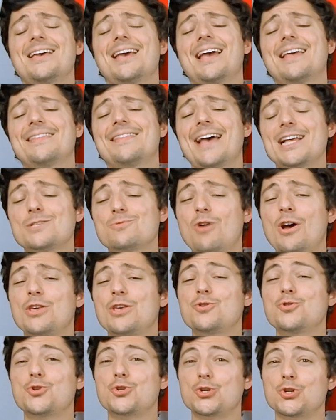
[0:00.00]
and that's why
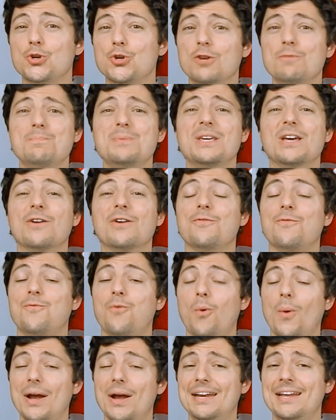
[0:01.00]
you should be
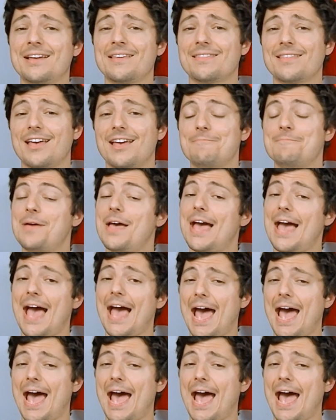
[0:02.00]
avoiding them